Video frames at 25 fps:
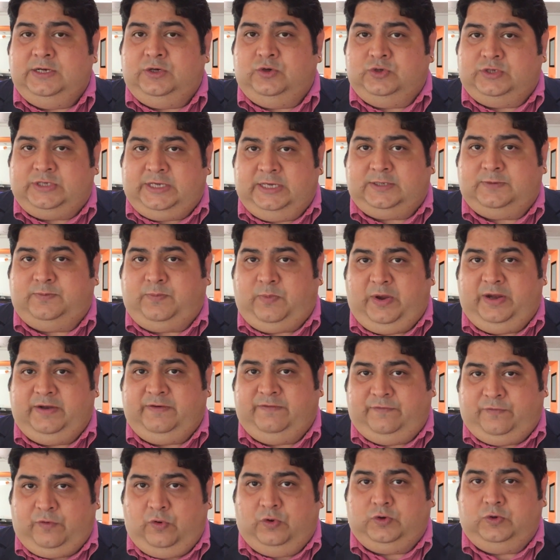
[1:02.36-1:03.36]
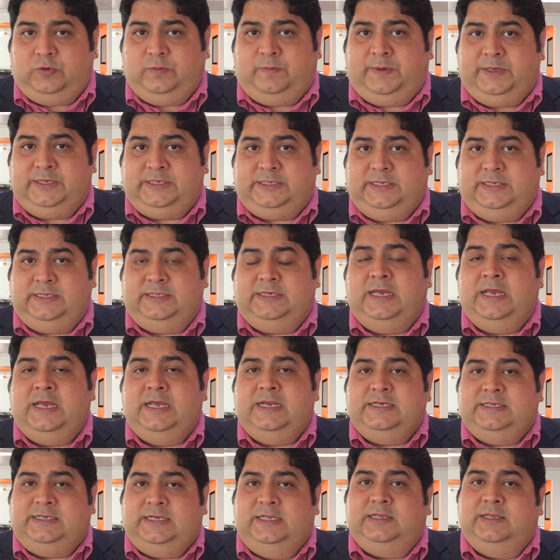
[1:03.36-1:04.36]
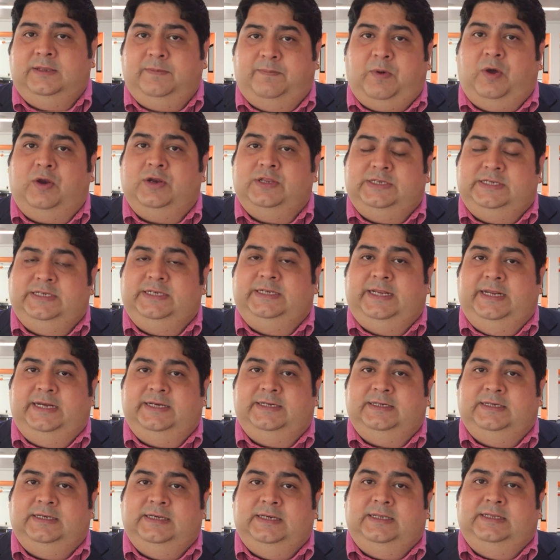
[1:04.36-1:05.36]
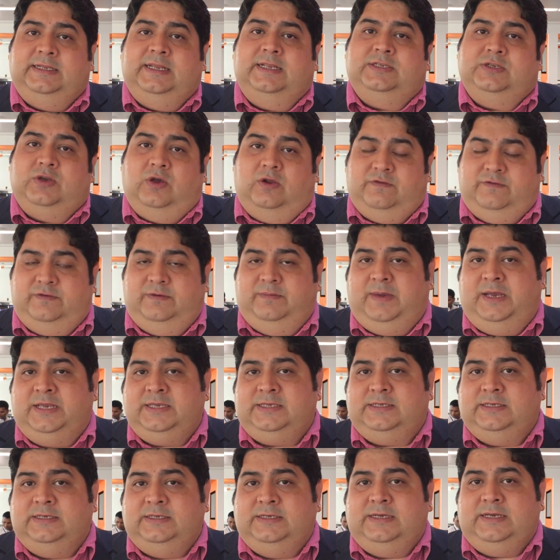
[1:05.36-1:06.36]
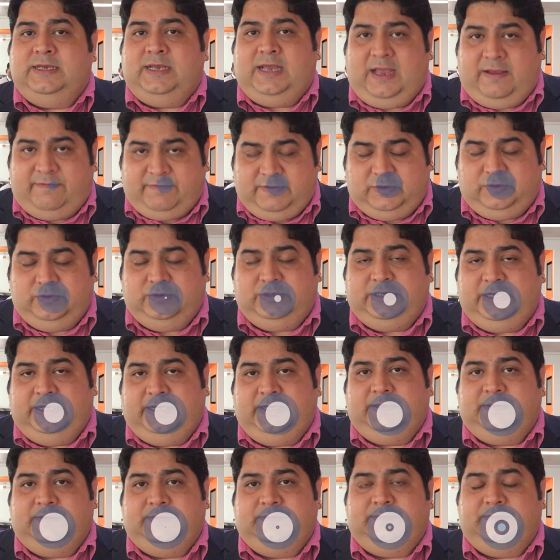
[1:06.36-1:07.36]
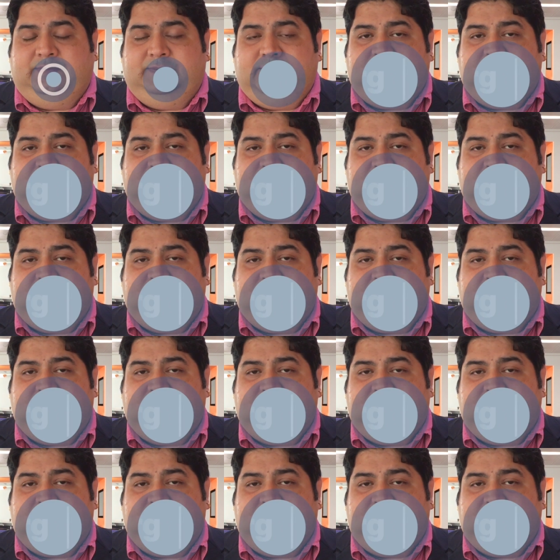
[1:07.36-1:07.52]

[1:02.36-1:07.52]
to 6.42% till the policy date. That's all from us. Have a good day.